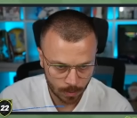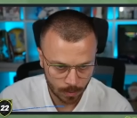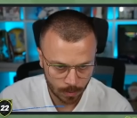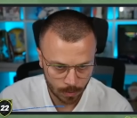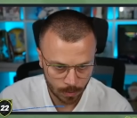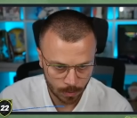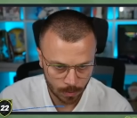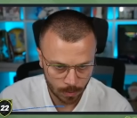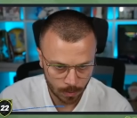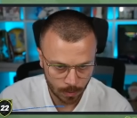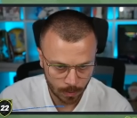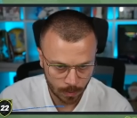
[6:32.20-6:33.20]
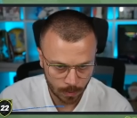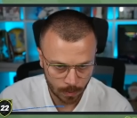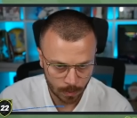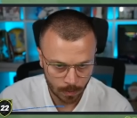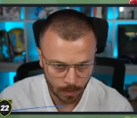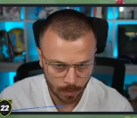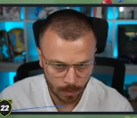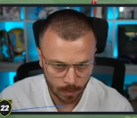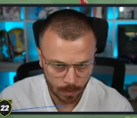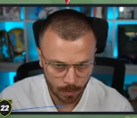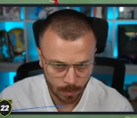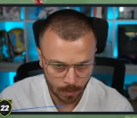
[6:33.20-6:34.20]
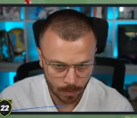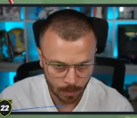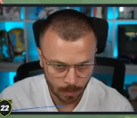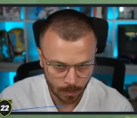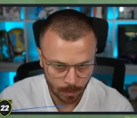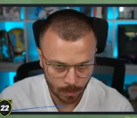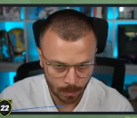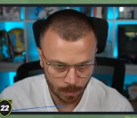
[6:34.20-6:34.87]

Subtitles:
(silence)